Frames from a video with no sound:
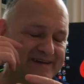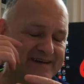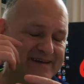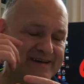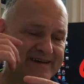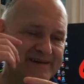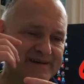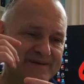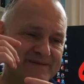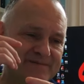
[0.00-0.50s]

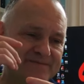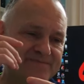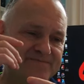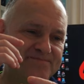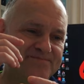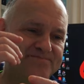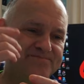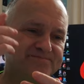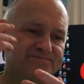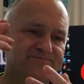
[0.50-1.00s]
um,
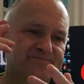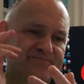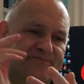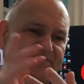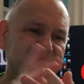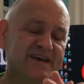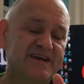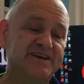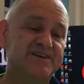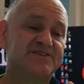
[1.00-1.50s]

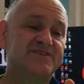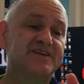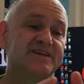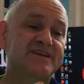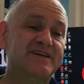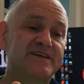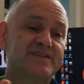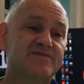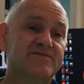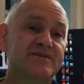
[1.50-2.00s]
Eachine
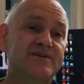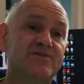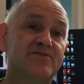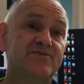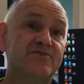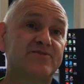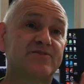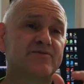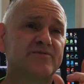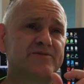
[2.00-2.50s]

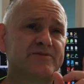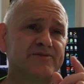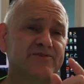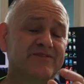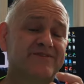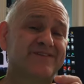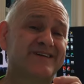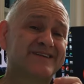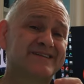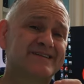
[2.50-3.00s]
E300, which look
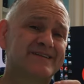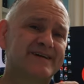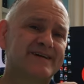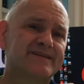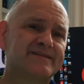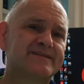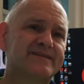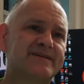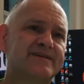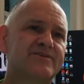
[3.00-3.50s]

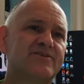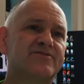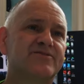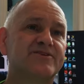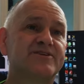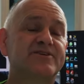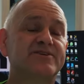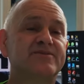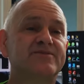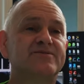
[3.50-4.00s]
fantastic, or the
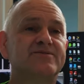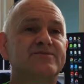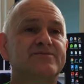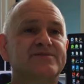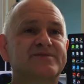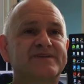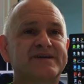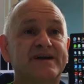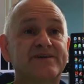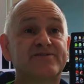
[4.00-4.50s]
new
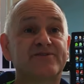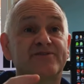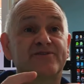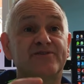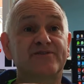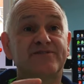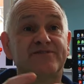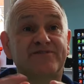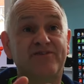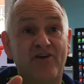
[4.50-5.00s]

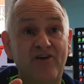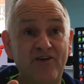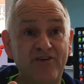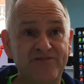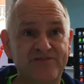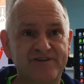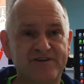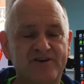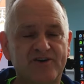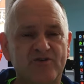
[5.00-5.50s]
Skyzone O4s
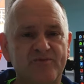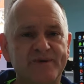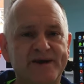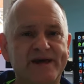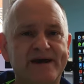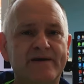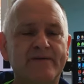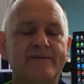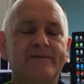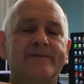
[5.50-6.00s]
that are coming
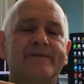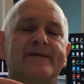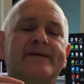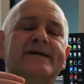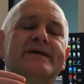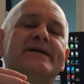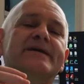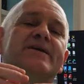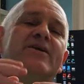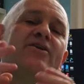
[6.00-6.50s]
out,
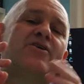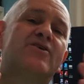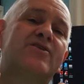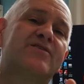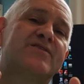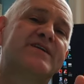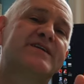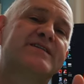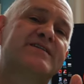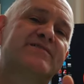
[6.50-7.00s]
all
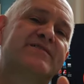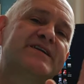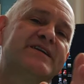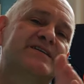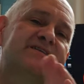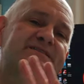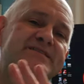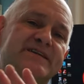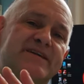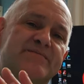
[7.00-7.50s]
these have an
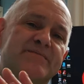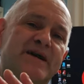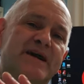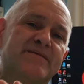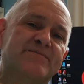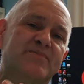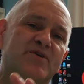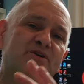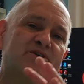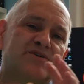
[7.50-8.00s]

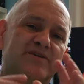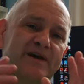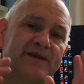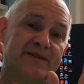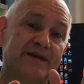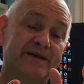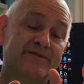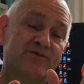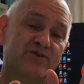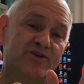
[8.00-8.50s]
HDMI port and
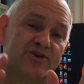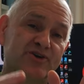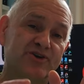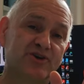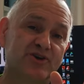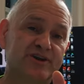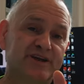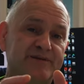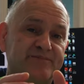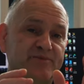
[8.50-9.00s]
they're all
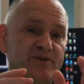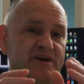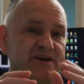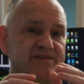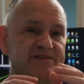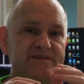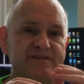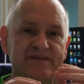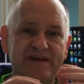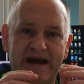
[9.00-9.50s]
OLED. But
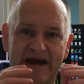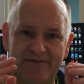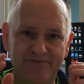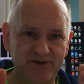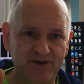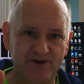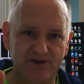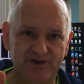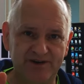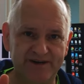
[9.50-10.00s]
even if you haven't
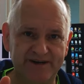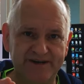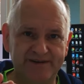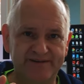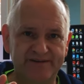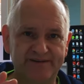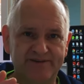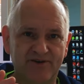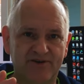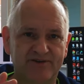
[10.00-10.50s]
got OLED
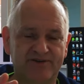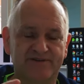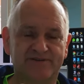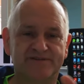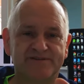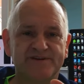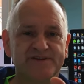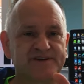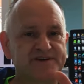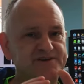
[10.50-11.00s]
goggles,
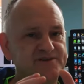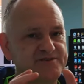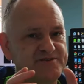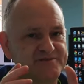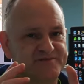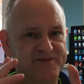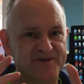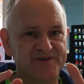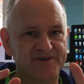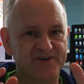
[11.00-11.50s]
you can use
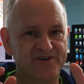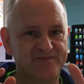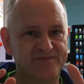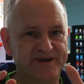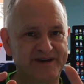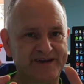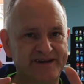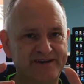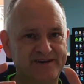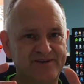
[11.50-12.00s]
them on
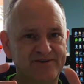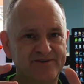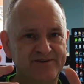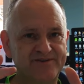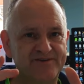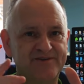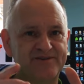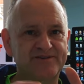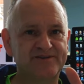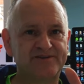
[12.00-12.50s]
normal analog
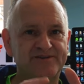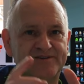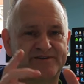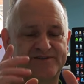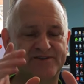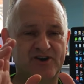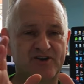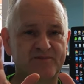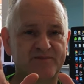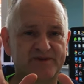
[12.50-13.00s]
goggles,
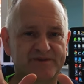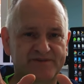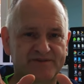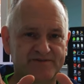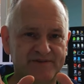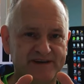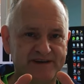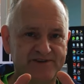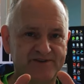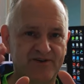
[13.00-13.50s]
normal
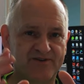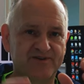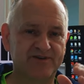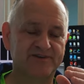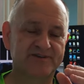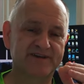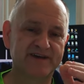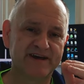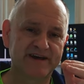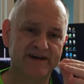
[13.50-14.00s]
screen
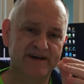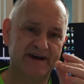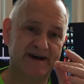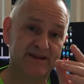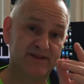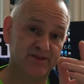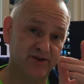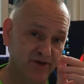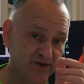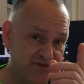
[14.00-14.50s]
goggles, as
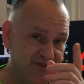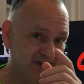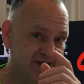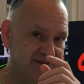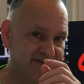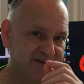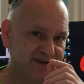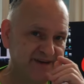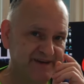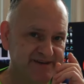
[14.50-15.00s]
long as it
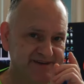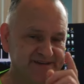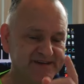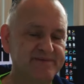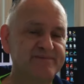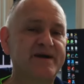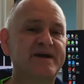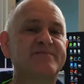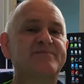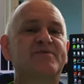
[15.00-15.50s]
has an
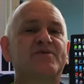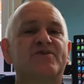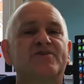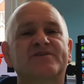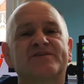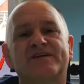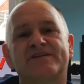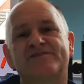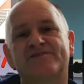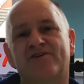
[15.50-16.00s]
HDMI port,
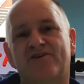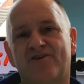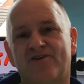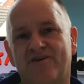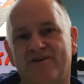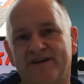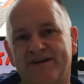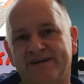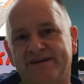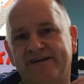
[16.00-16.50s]
because that's
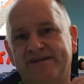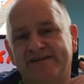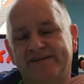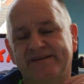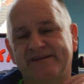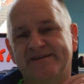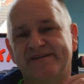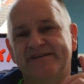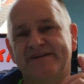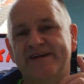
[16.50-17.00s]
all it needs.
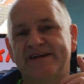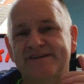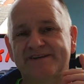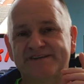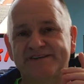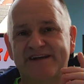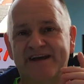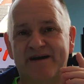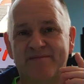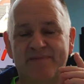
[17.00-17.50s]
There's an
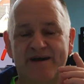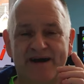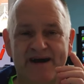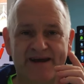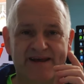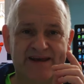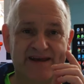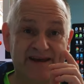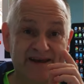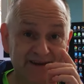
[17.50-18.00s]

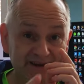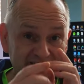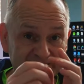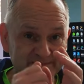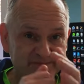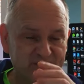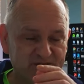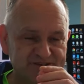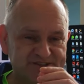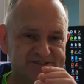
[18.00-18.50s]
HDMI in at the
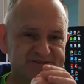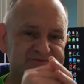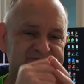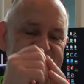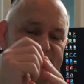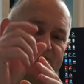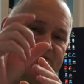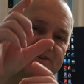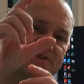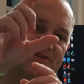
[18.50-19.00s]
bottom,
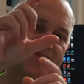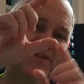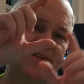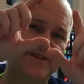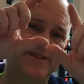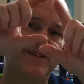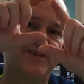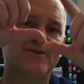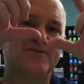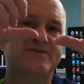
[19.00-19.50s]
so
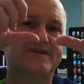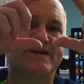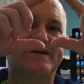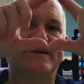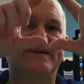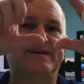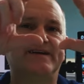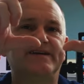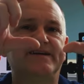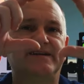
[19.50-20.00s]
this unit
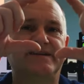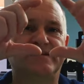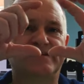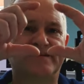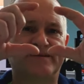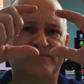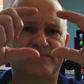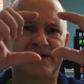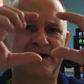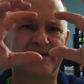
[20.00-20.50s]
is
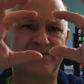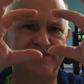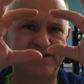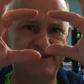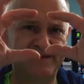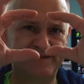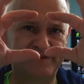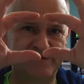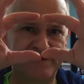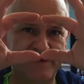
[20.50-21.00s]
about
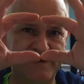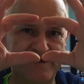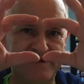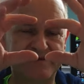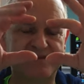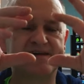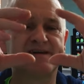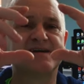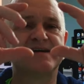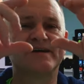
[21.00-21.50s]
this
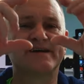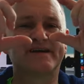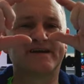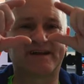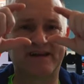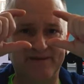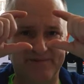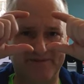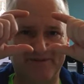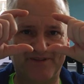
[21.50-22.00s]
size,
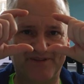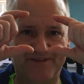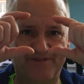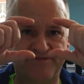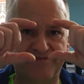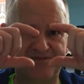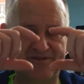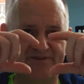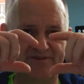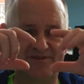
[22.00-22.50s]
clips on the
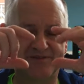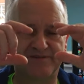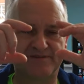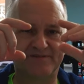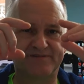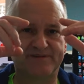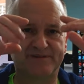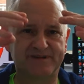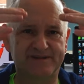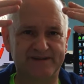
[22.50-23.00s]
front,
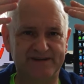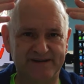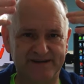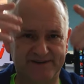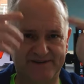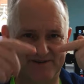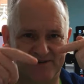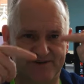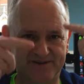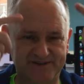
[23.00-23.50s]
it's
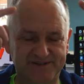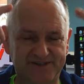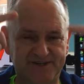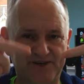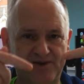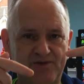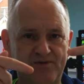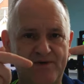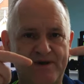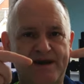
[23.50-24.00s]
got
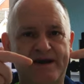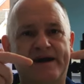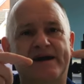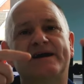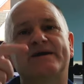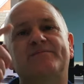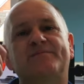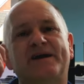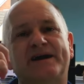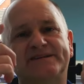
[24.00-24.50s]
two
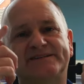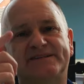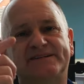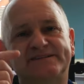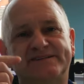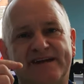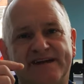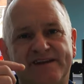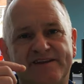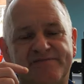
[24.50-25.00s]
uh, patch
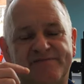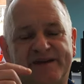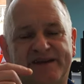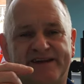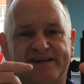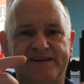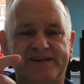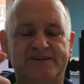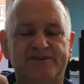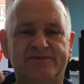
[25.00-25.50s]
antennas built
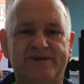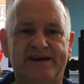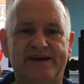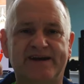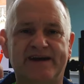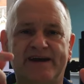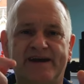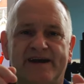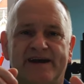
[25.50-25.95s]
into it,